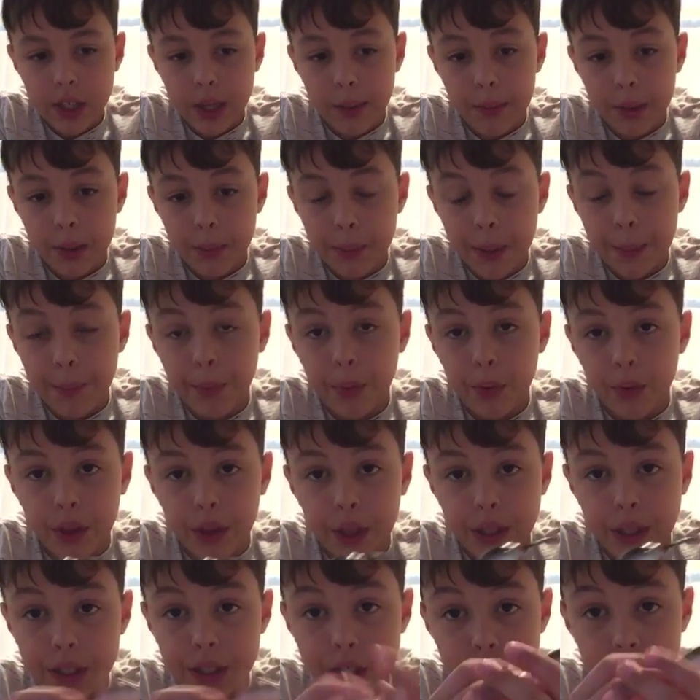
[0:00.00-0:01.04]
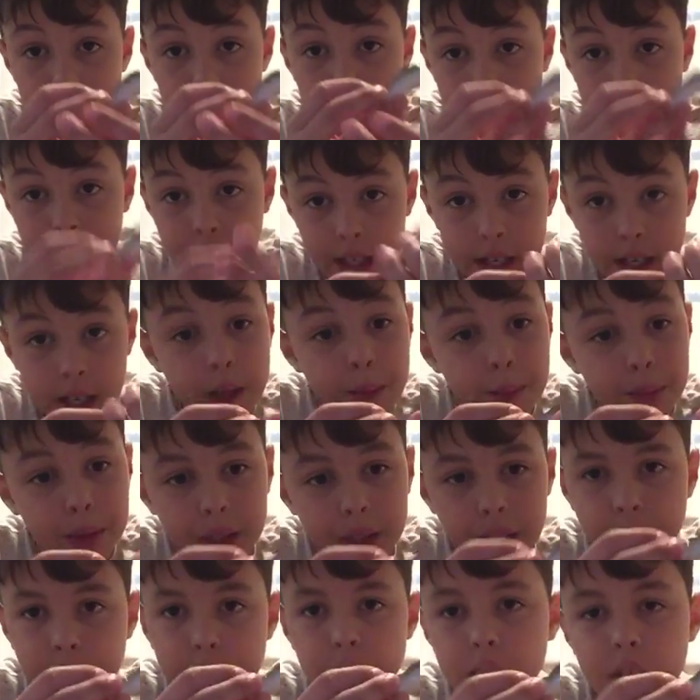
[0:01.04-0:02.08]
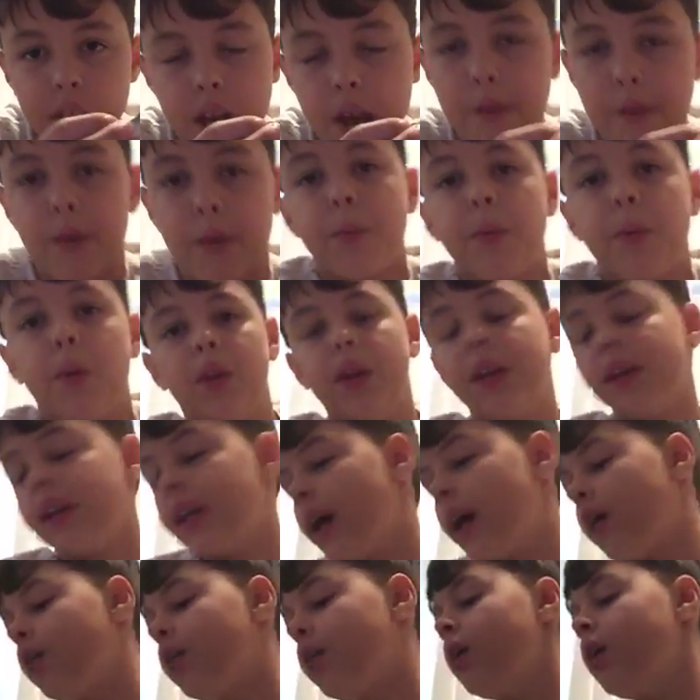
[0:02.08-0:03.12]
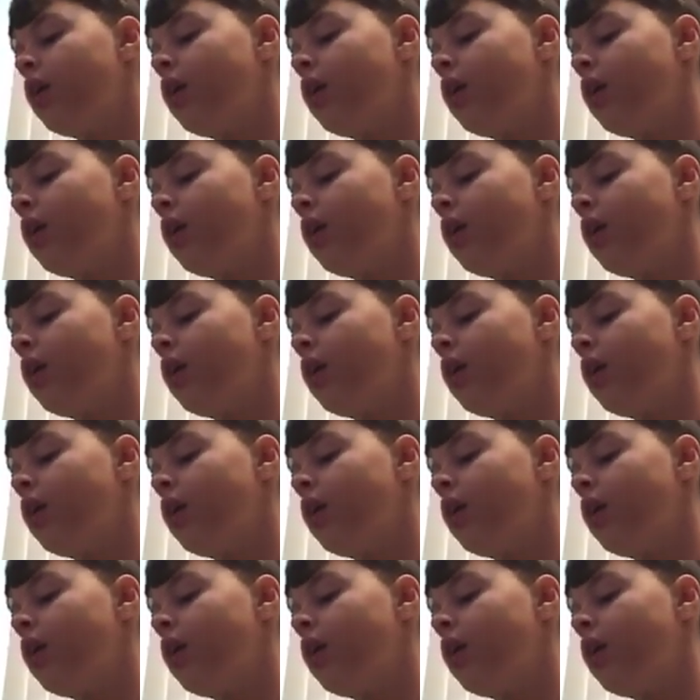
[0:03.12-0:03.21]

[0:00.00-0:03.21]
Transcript: I mean, people, they try to get it, but they never pull it down.